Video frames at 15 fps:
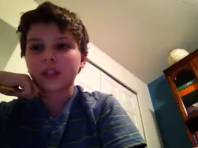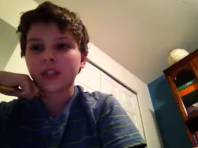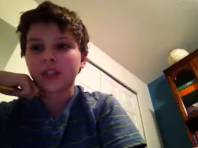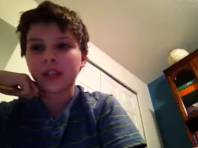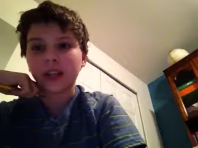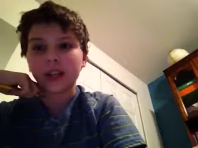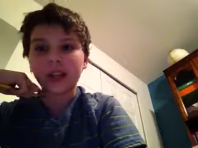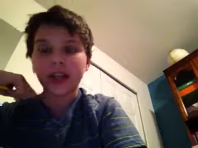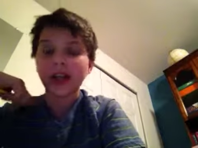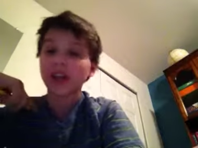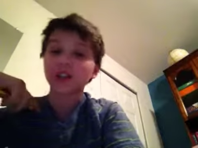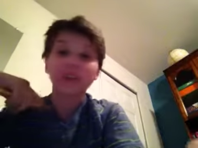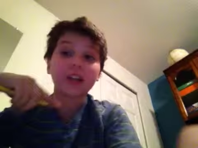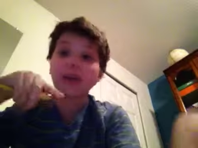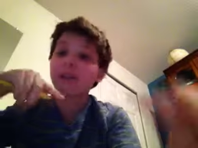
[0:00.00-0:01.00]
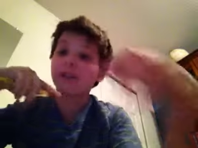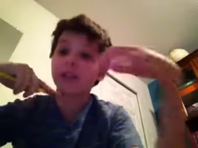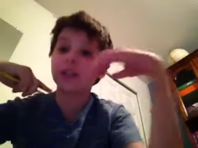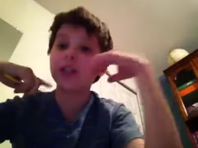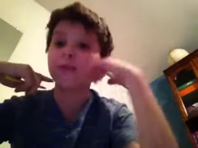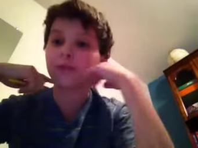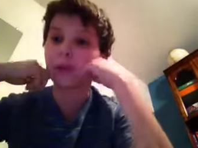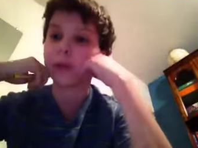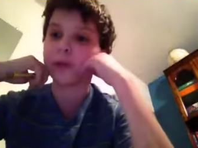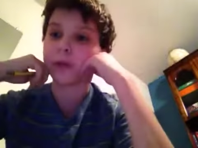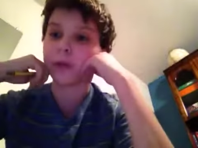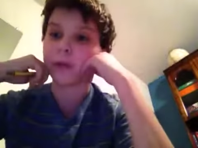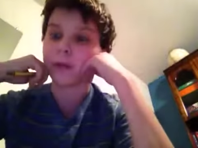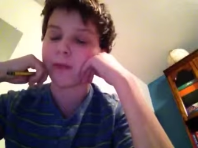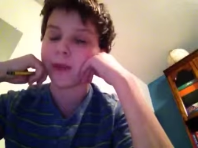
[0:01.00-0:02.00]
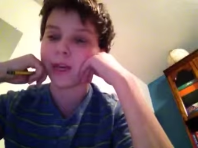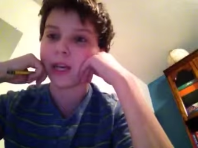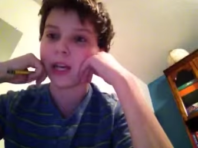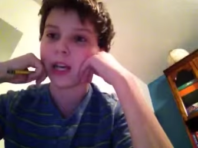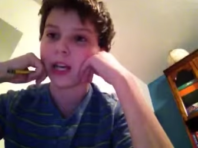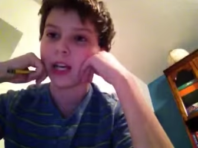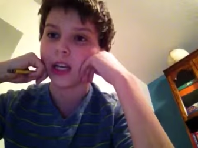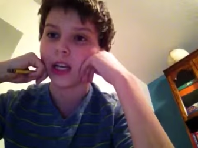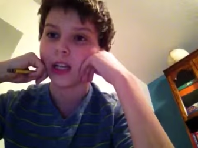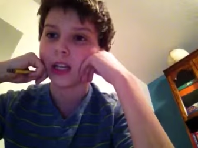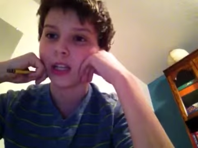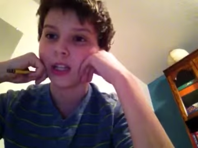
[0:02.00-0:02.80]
And actually, after this, I'm probably going to be making a uh,